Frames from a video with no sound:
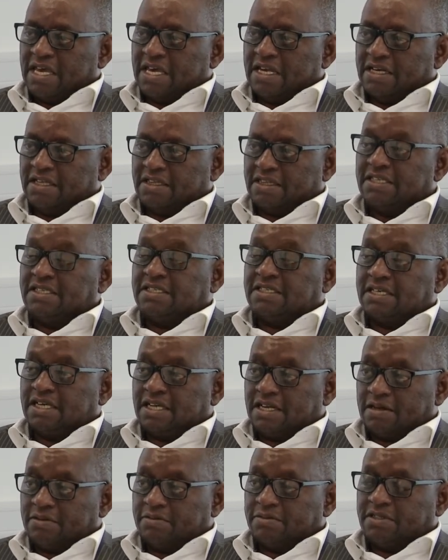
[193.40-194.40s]
and this
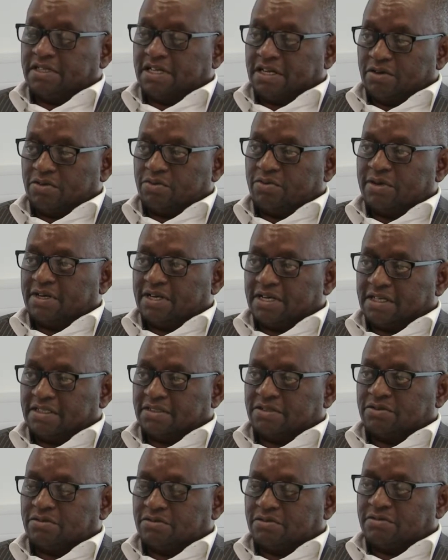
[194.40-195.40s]
helped health
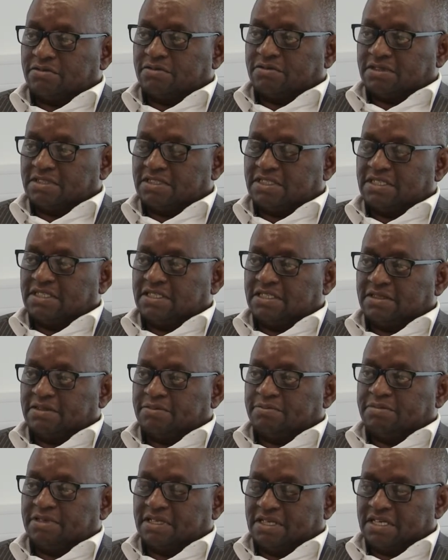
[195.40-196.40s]
workers to really
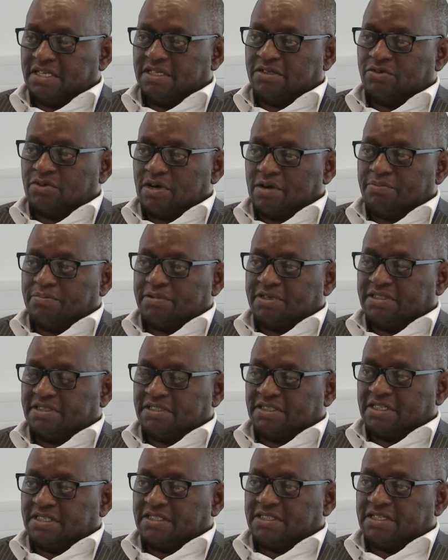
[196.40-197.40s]
begin to
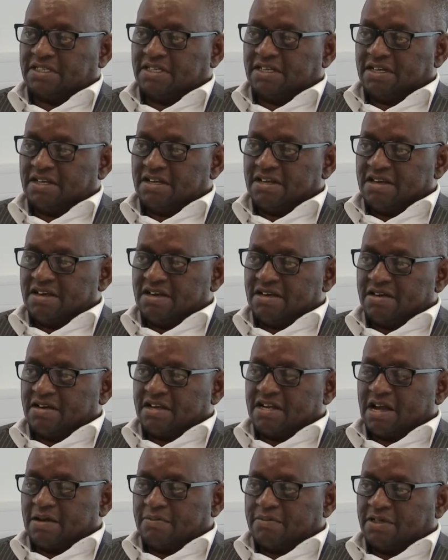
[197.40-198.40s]
appreciate
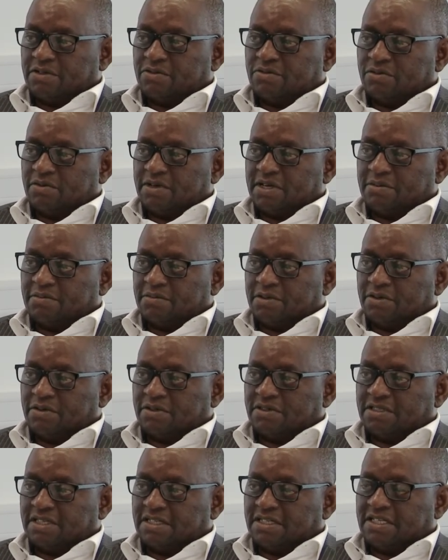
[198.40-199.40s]
coming to work
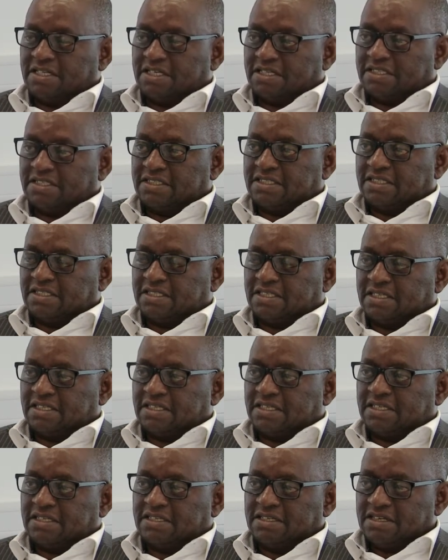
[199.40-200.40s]
because at least
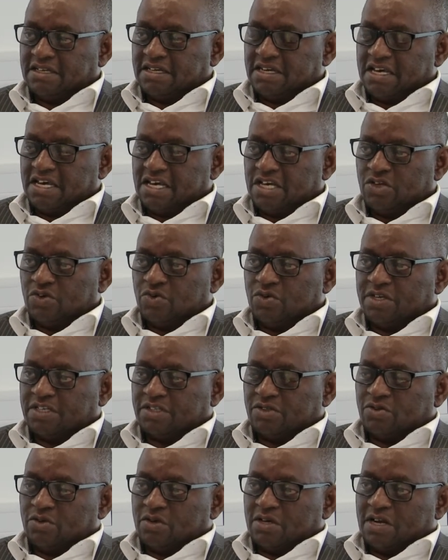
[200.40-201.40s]
the US
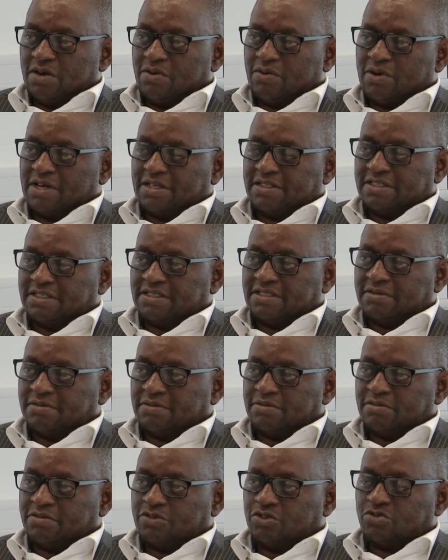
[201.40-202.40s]
dollar was
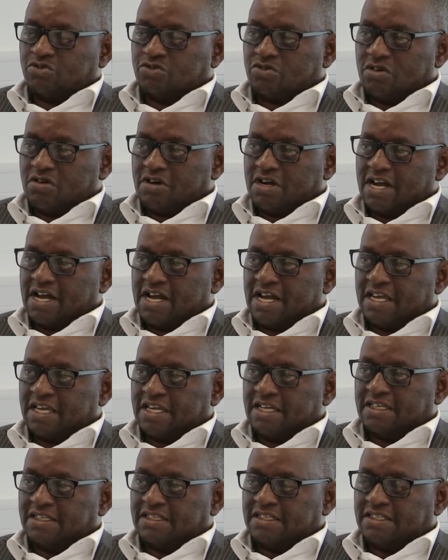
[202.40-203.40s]
stronger
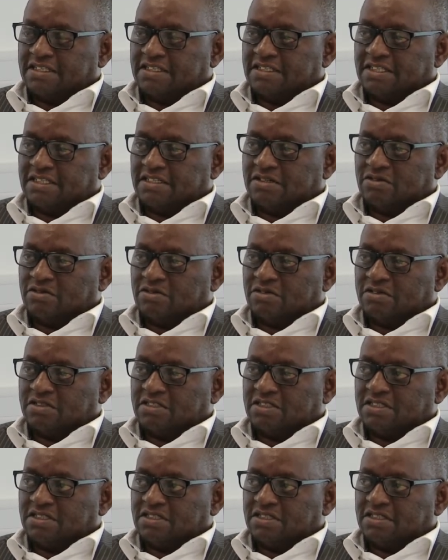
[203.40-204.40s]
and it did
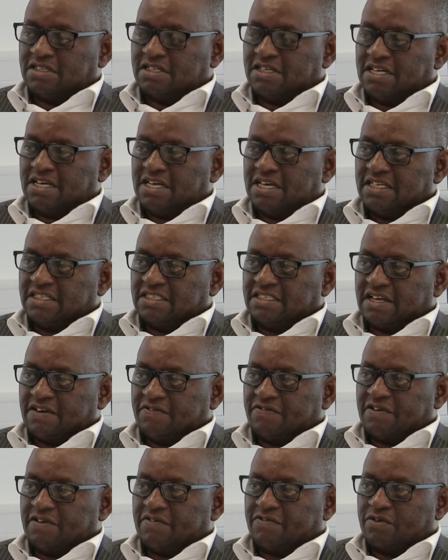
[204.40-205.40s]
not
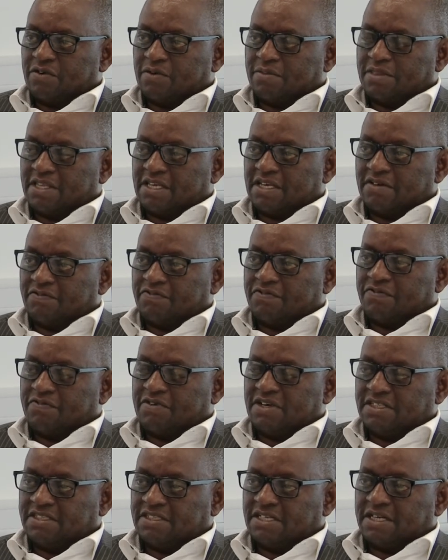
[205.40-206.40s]
suffer from the
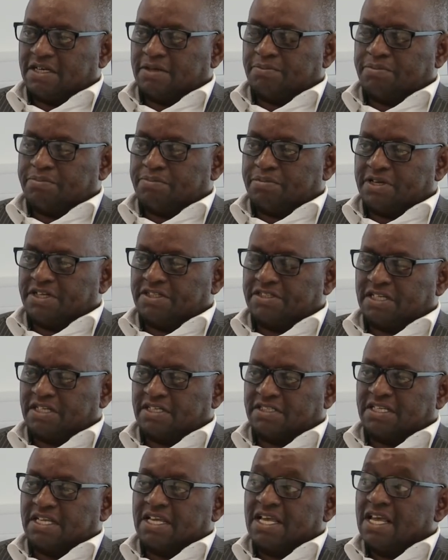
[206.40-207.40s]
inflationary
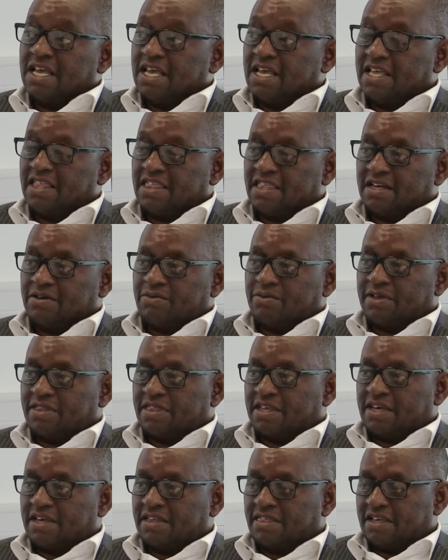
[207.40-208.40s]
pressures that were
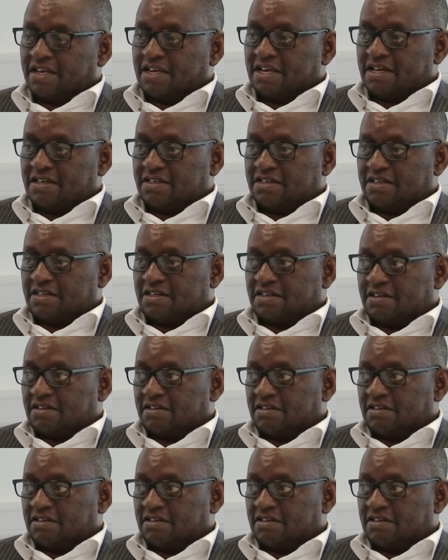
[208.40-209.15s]
there in the country.